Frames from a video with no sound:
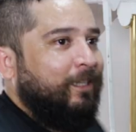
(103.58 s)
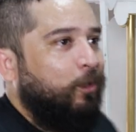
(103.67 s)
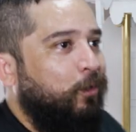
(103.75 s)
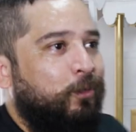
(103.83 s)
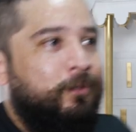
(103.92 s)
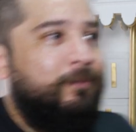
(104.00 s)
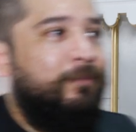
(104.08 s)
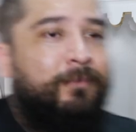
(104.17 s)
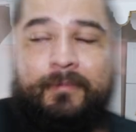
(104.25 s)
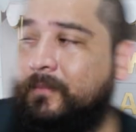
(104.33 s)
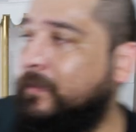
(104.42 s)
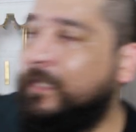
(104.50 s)
can hold
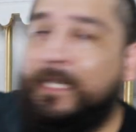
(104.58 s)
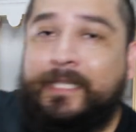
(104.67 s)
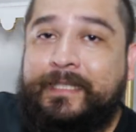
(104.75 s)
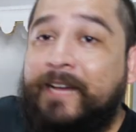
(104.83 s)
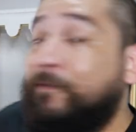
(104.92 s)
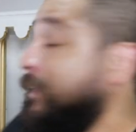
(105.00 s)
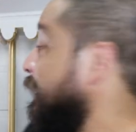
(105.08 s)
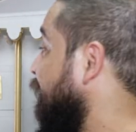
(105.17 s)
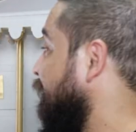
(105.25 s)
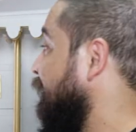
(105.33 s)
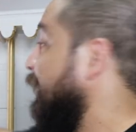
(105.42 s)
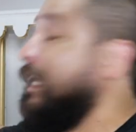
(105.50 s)
definitely
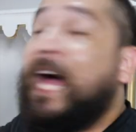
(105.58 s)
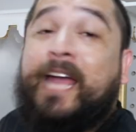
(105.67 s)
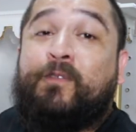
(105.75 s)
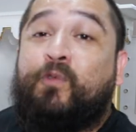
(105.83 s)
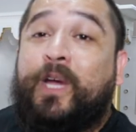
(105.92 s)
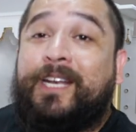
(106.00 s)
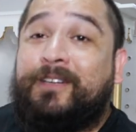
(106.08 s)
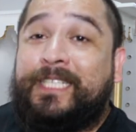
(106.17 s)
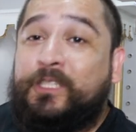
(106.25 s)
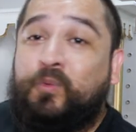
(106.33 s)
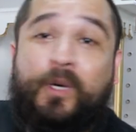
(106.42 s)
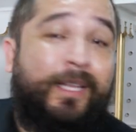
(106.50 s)
a, a lot of weight on
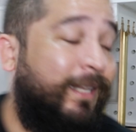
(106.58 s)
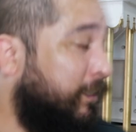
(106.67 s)
each one.